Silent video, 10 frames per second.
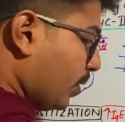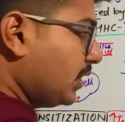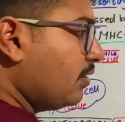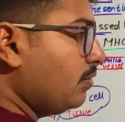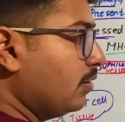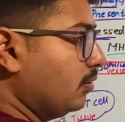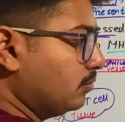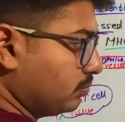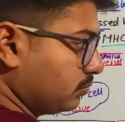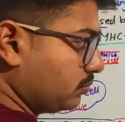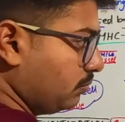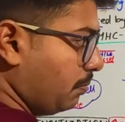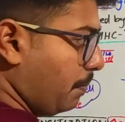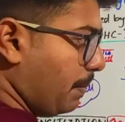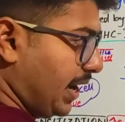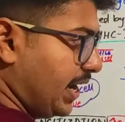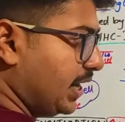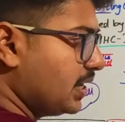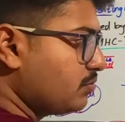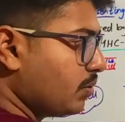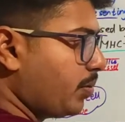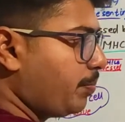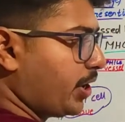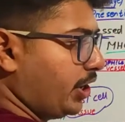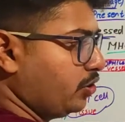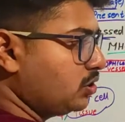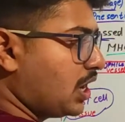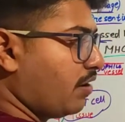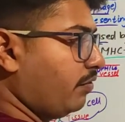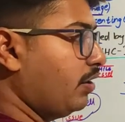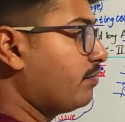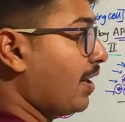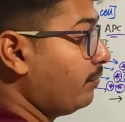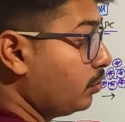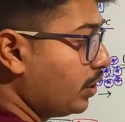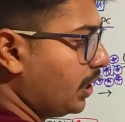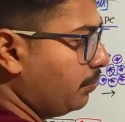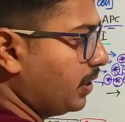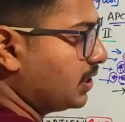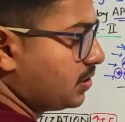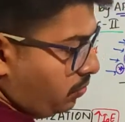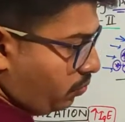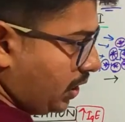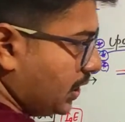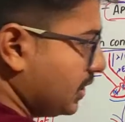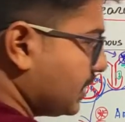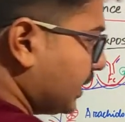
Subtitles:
when the mediators will be produced after 5 to 10 minutes. What are these